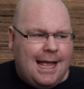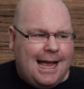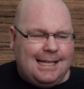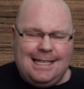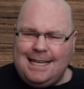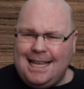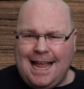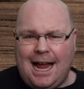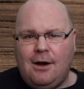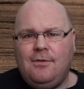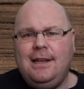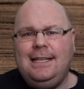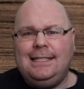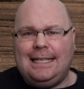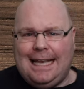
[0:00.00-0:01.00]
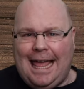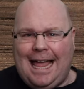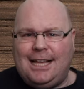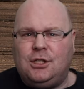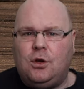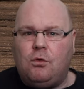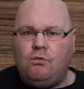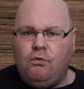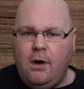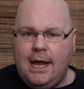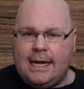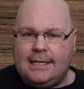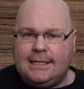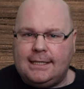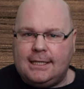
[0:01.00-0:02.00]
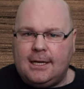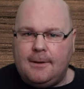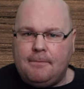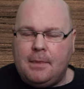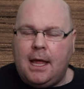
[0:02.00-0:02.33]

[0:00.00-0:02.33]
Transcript: as it carries less risk.